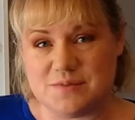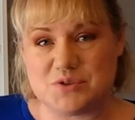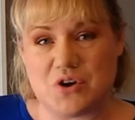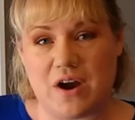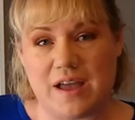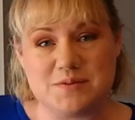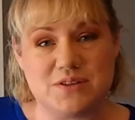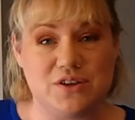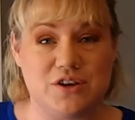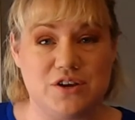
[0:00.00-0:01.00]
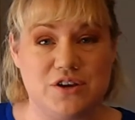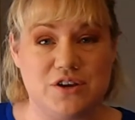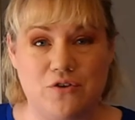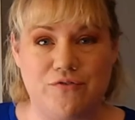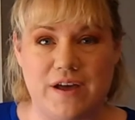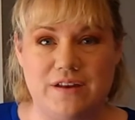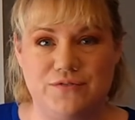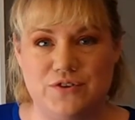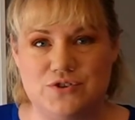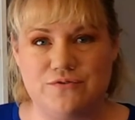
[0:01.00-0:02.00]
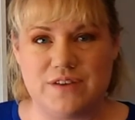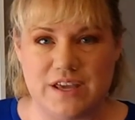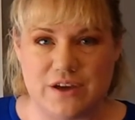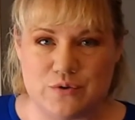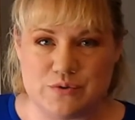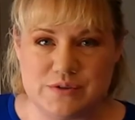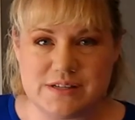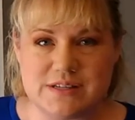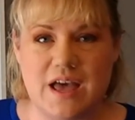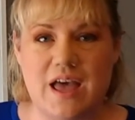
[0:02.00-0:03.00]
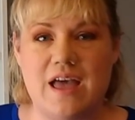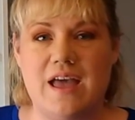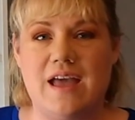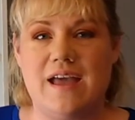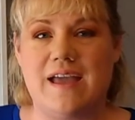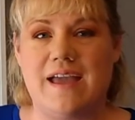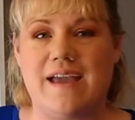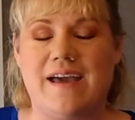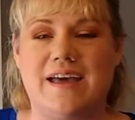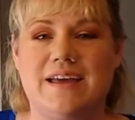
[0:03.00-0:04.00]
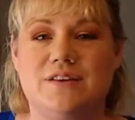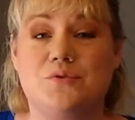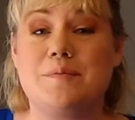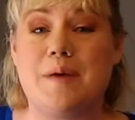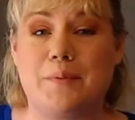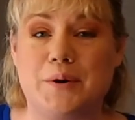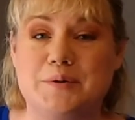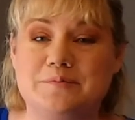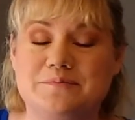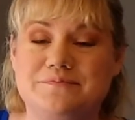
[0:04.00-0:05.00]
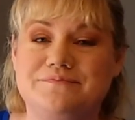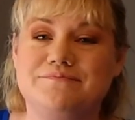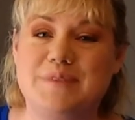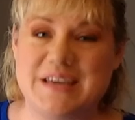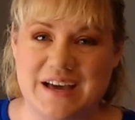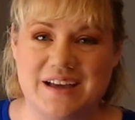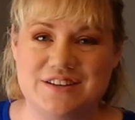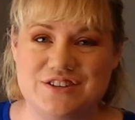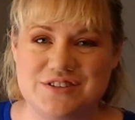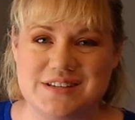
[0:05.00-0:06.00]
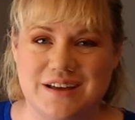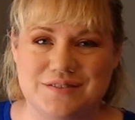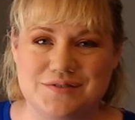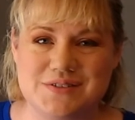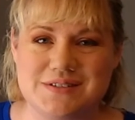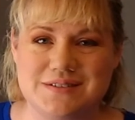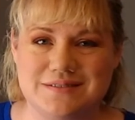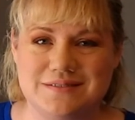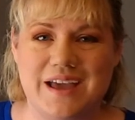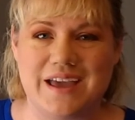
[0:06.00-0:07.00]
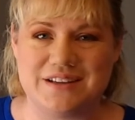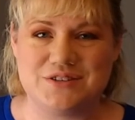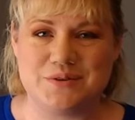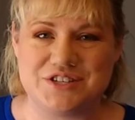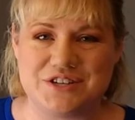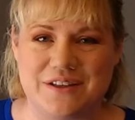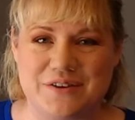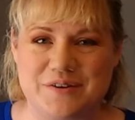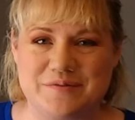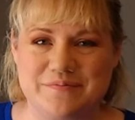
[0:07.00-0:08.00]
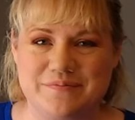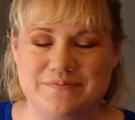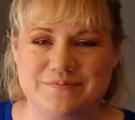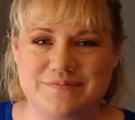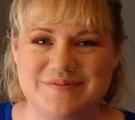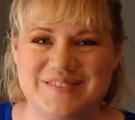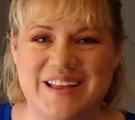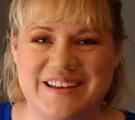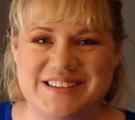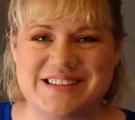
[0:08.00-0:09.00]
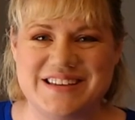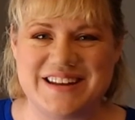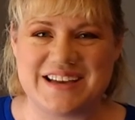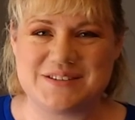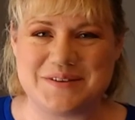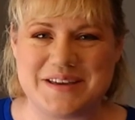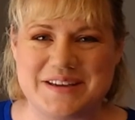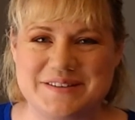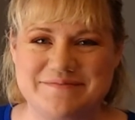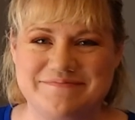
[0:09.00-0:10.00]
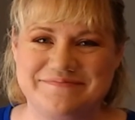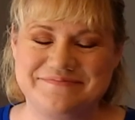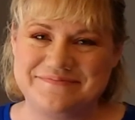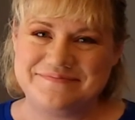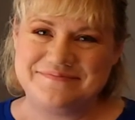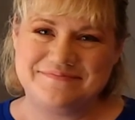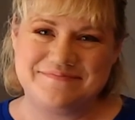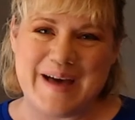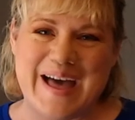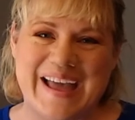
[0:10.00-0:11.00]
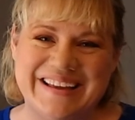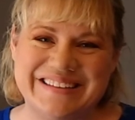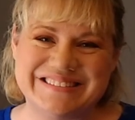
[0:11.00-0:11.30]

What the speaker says: subscribe so that you can be notified of future videos. And remember, be kind to yourselves and to each other. I'll see you next week. Bye.